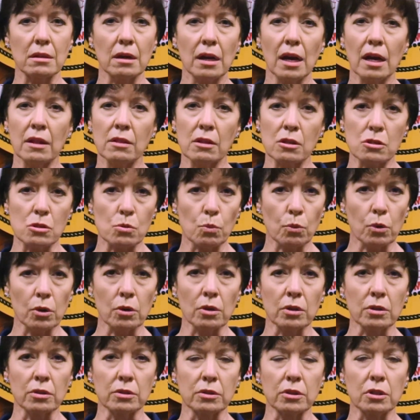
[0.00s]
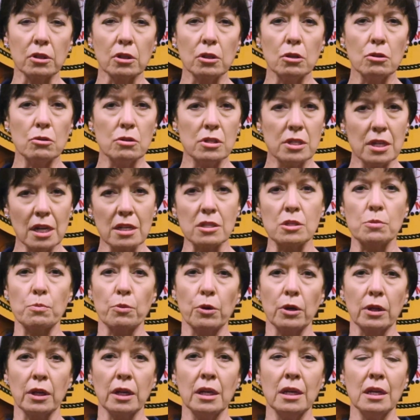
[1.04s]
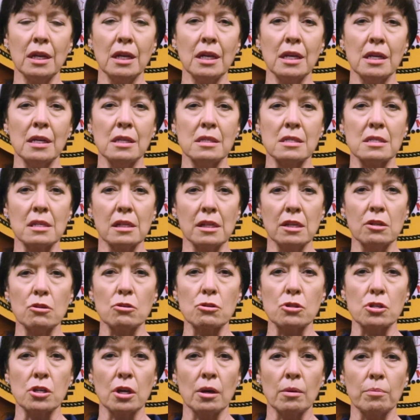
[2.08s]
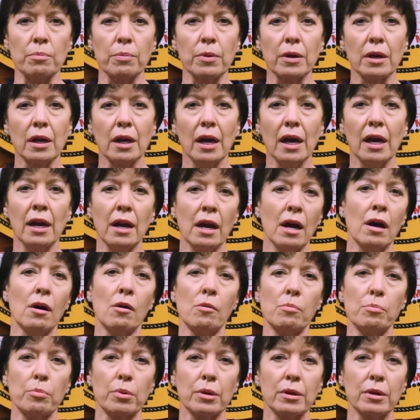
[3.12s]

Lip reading: and this world who desperately needs leadership and help.